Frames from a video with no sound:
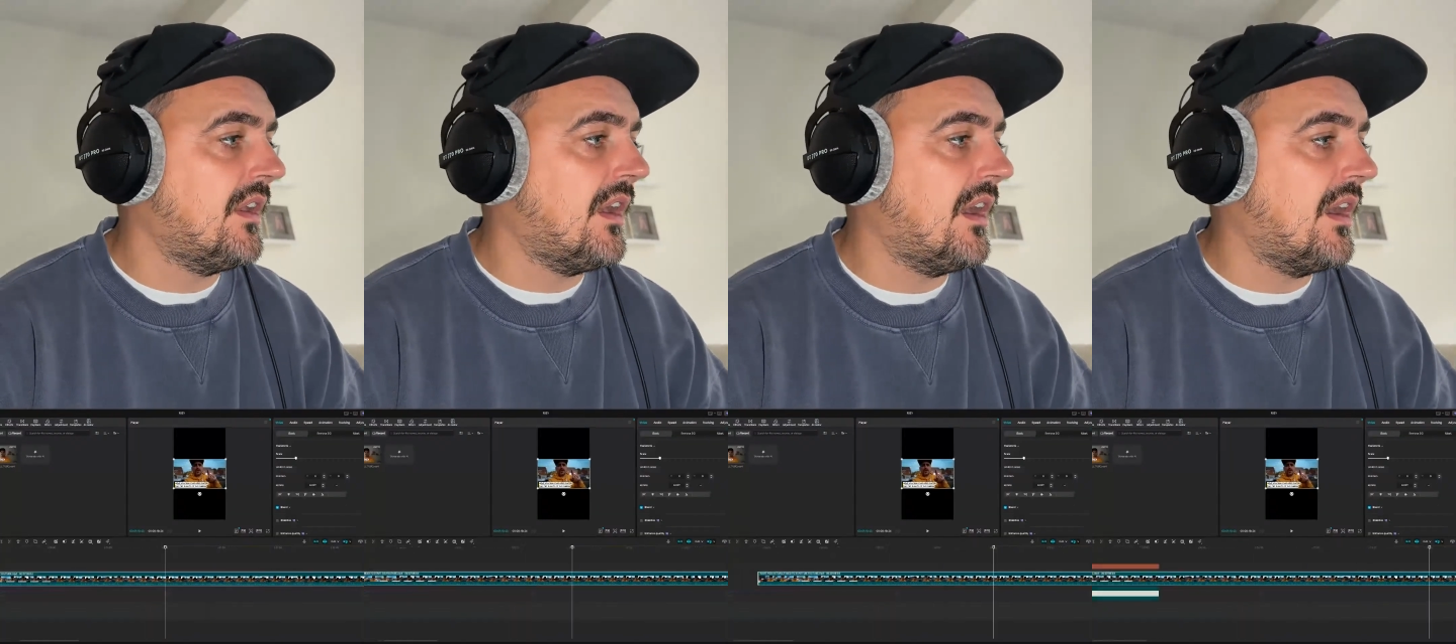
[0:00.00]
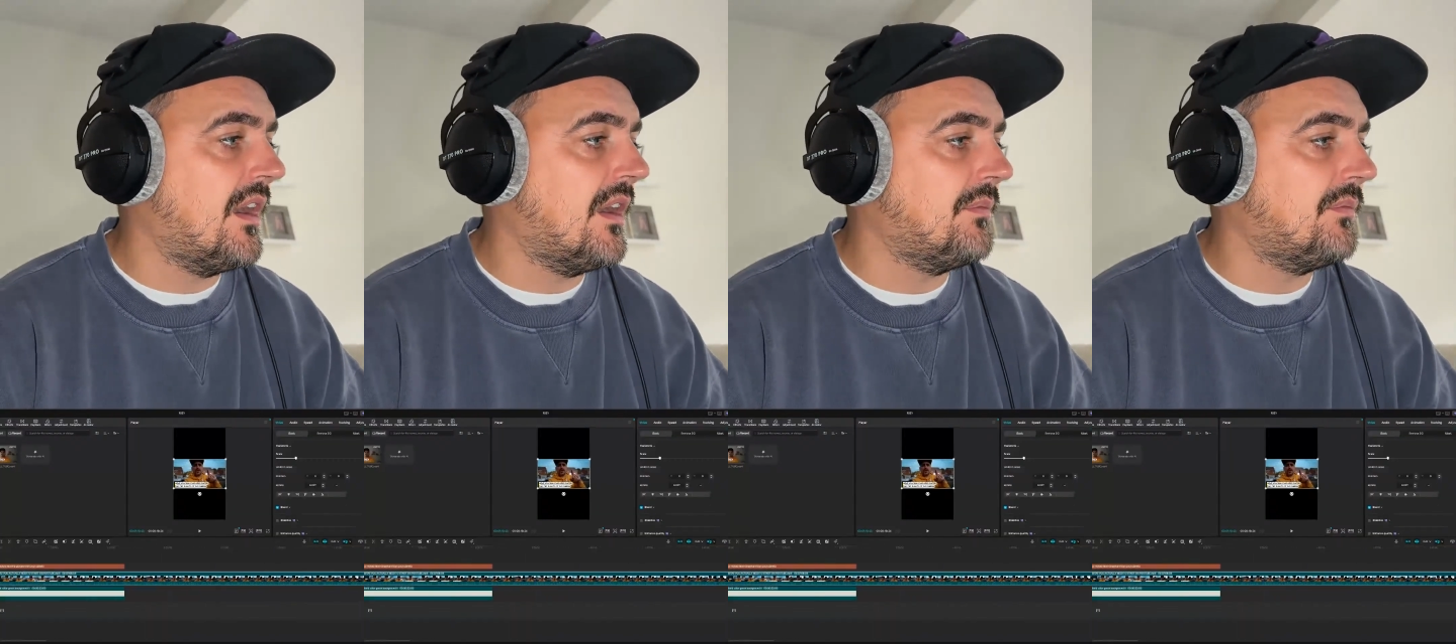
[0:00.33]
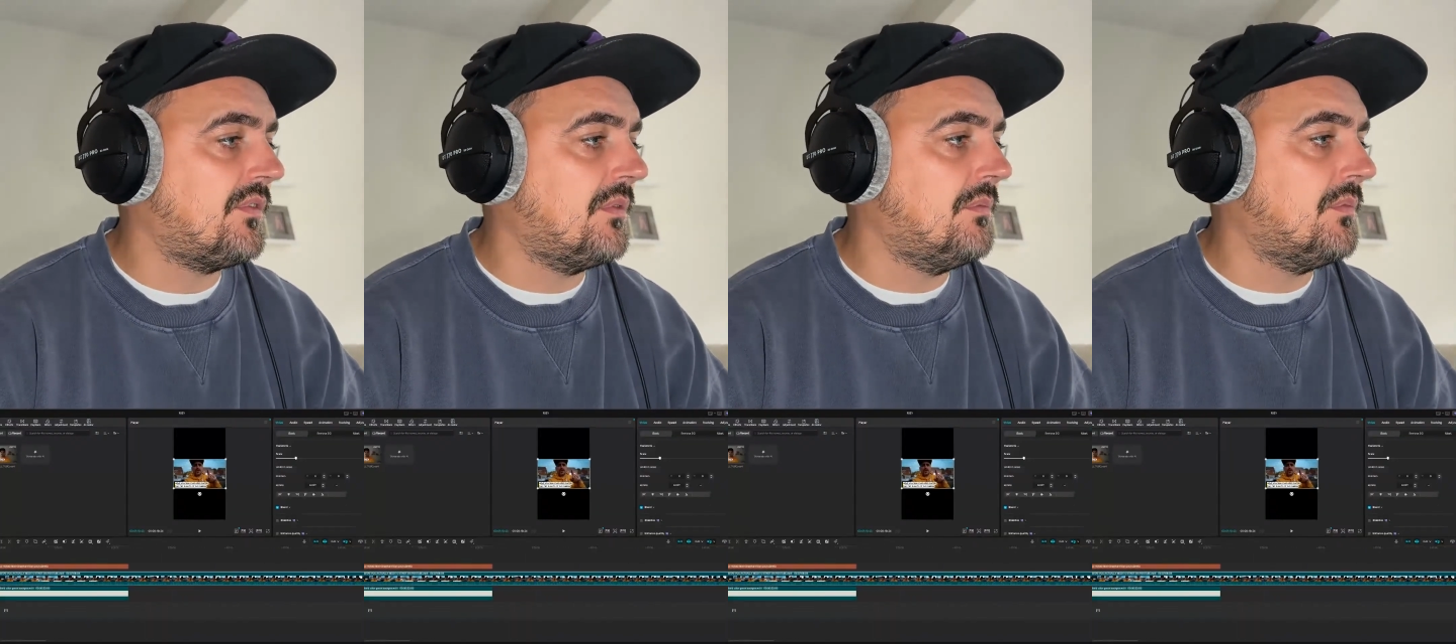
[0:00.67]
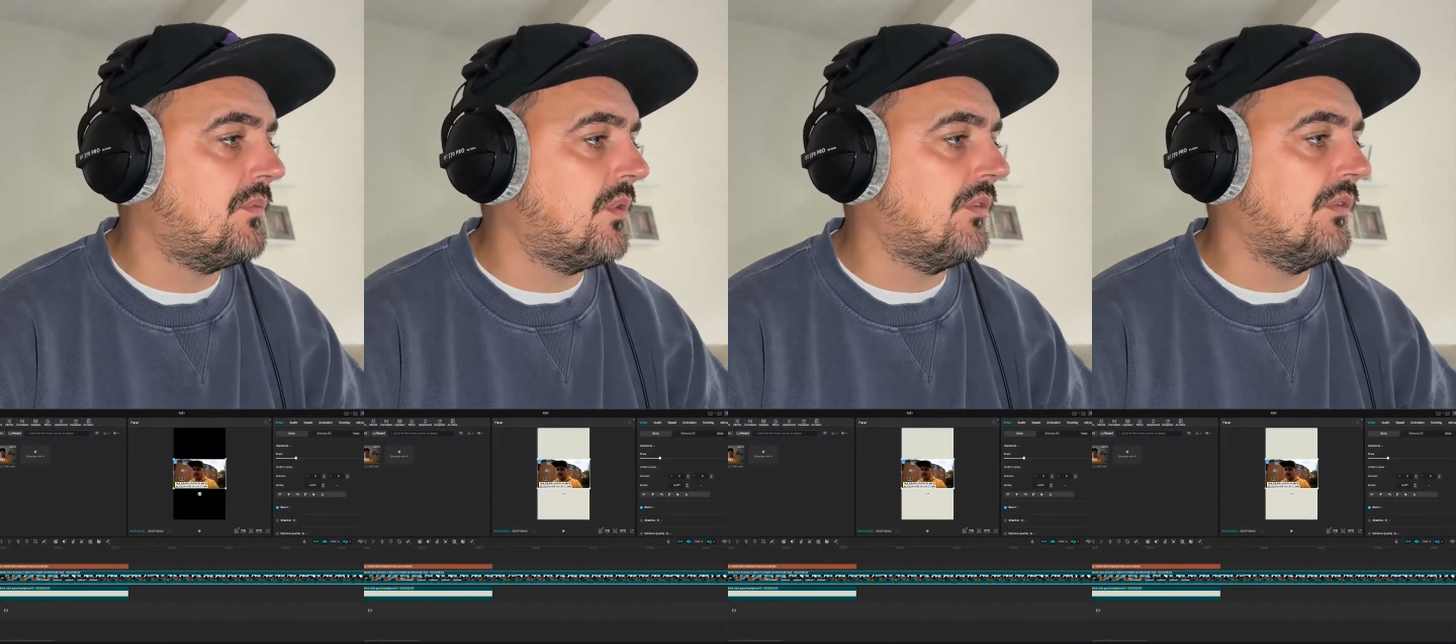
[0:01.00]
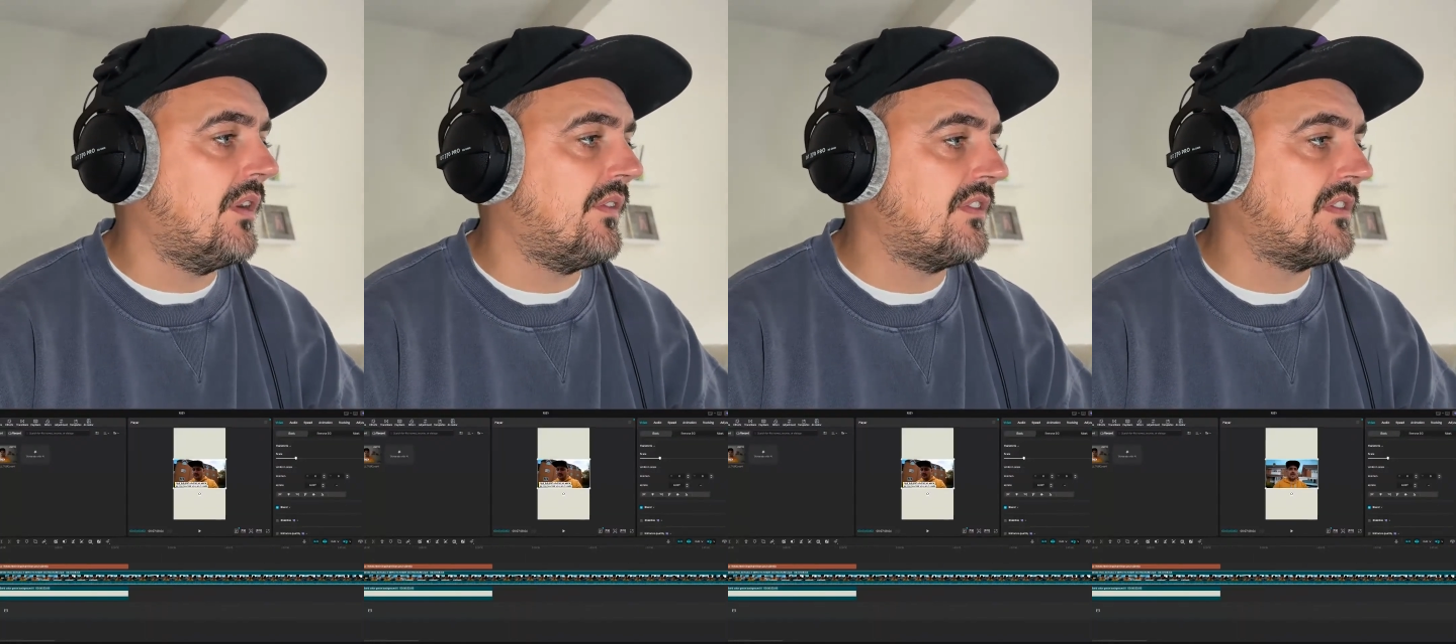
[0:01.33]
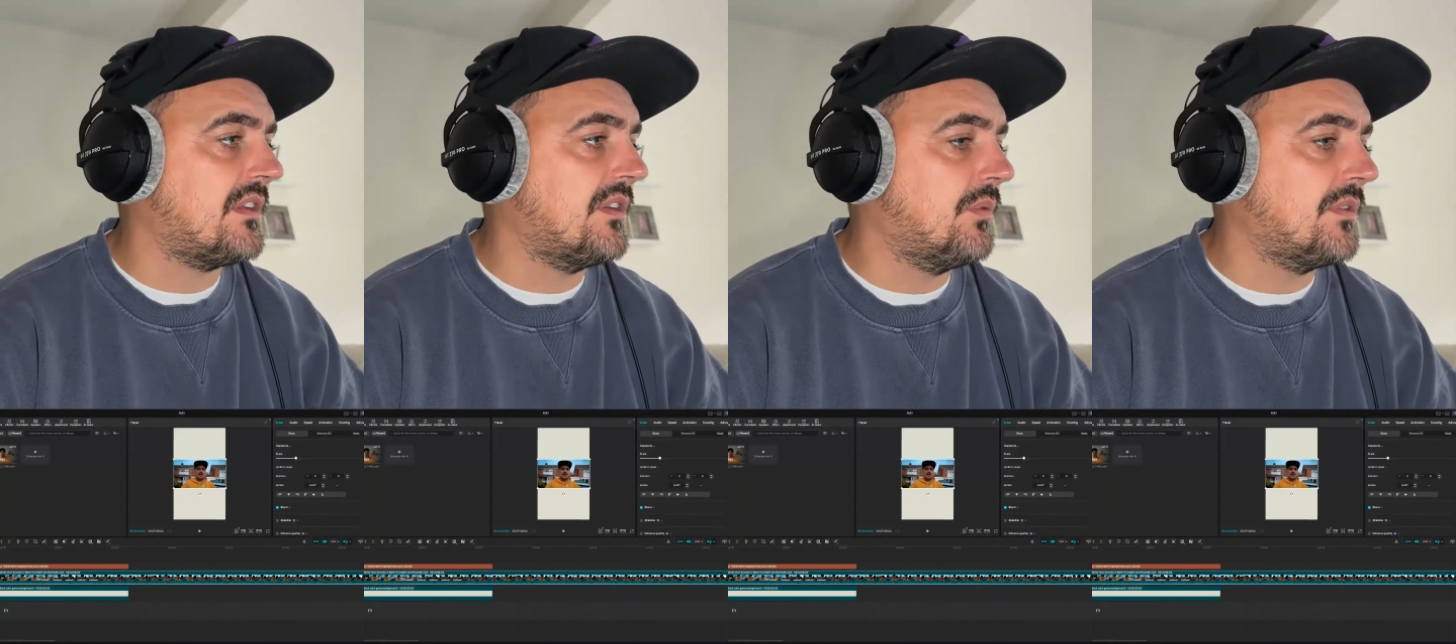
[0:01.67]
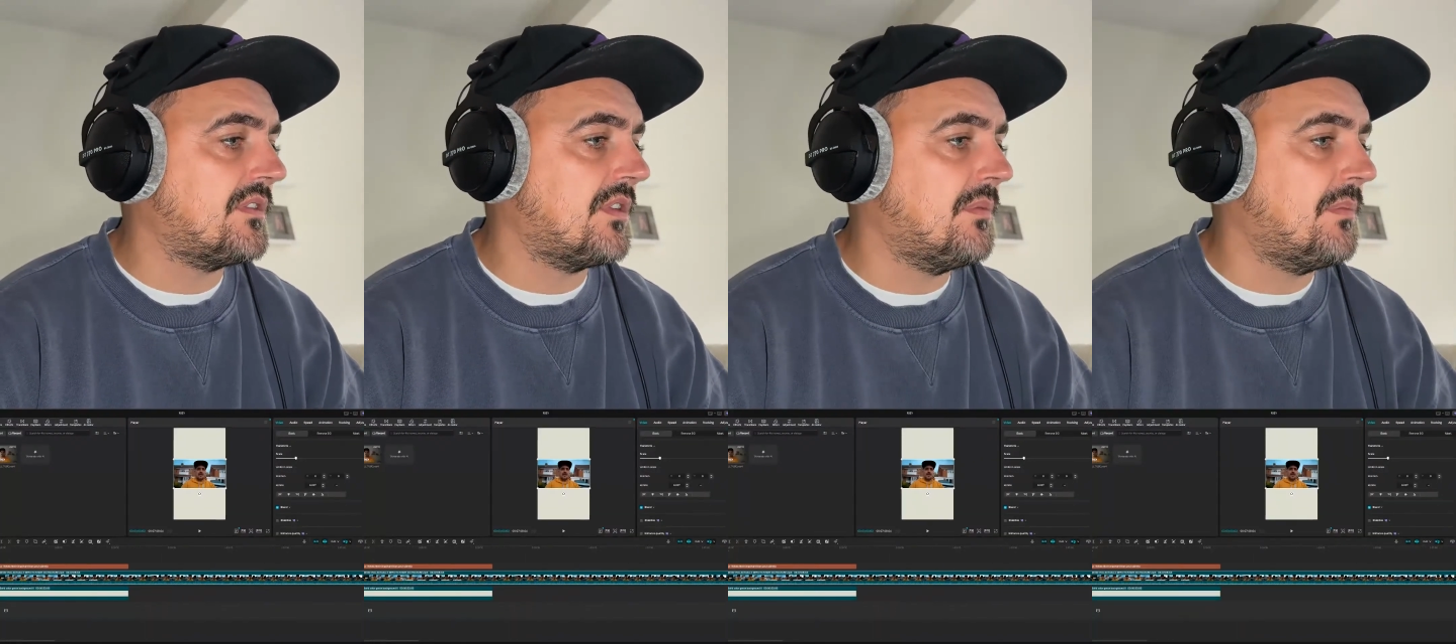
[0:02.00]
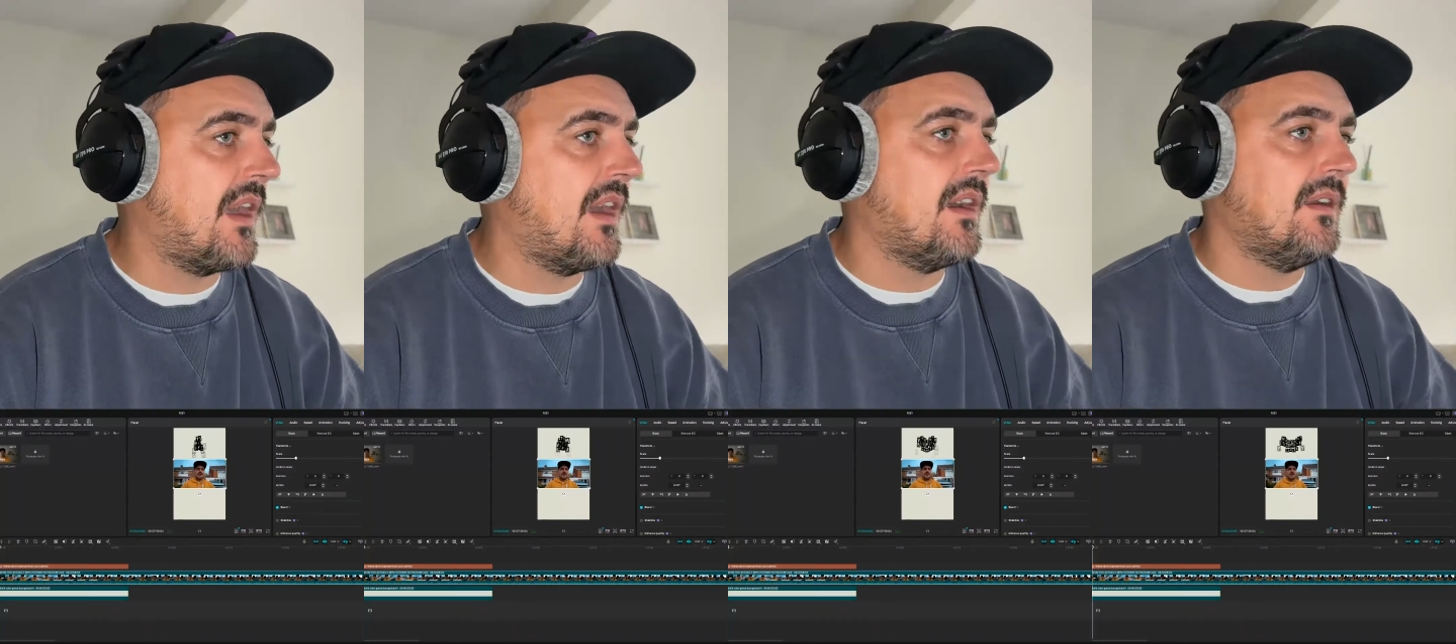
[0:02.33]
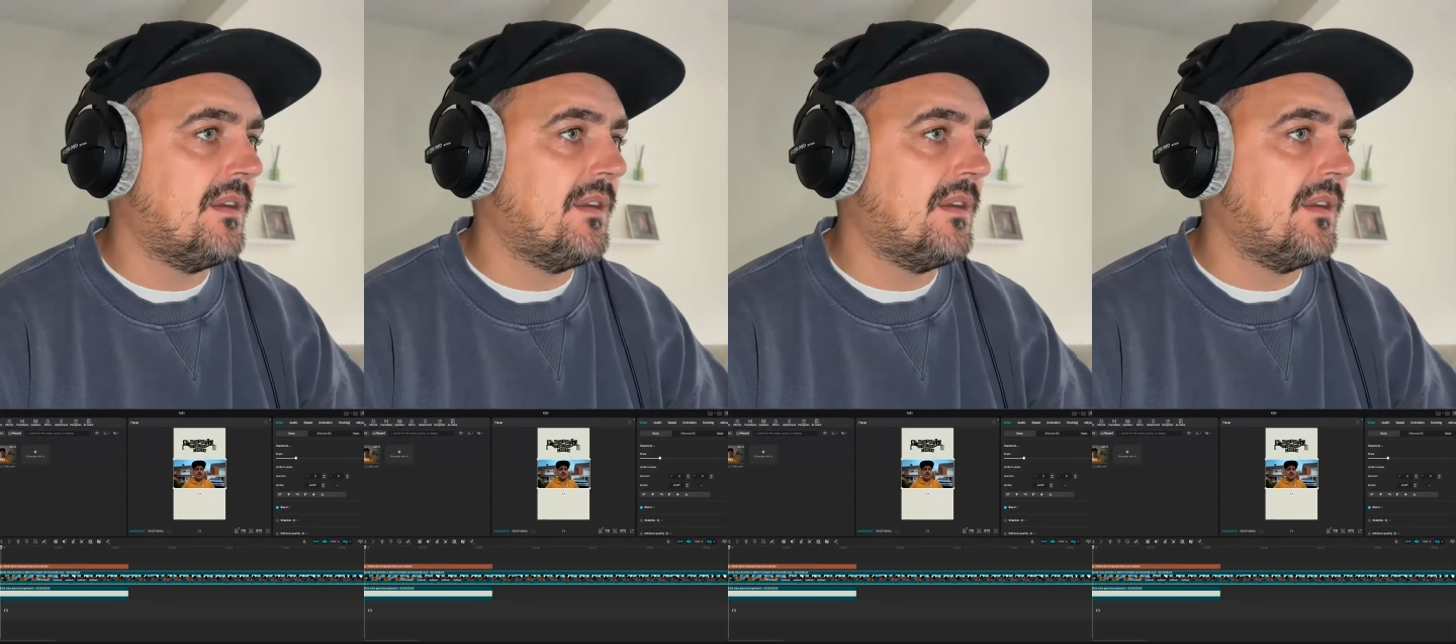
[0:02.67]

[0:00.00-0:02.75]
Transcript: Some will obviously always do better.